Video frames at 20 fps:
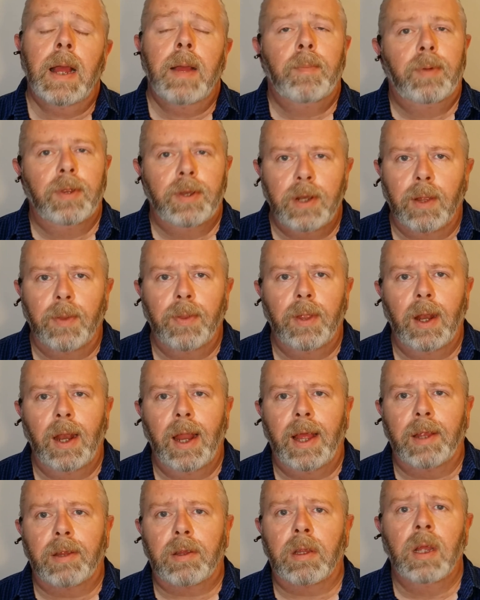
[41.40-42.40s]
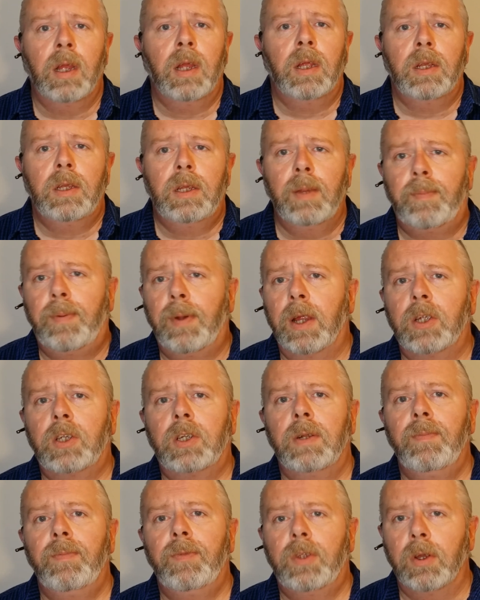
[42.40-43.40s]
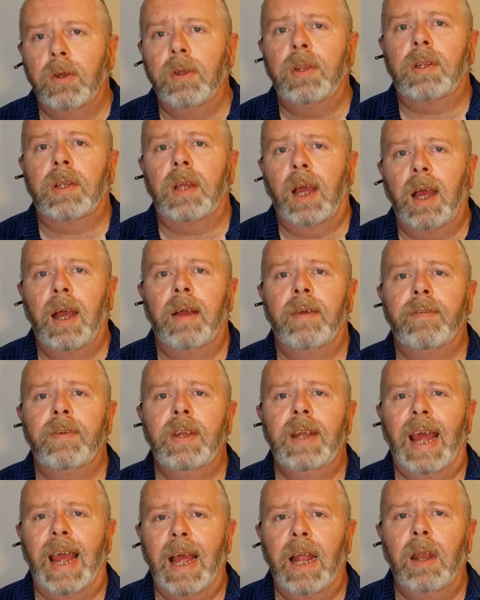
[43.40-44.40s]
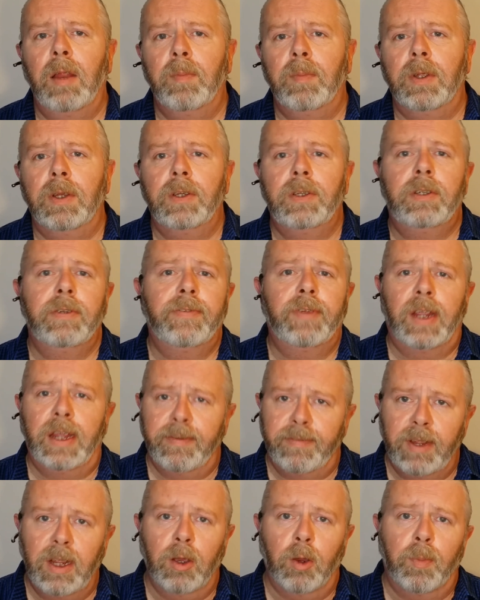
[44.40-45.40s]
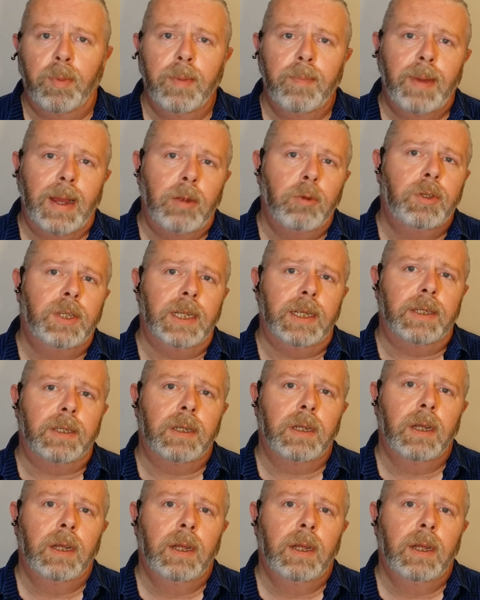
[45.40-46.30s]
But nonetheless, depression does have an element of giving up about it.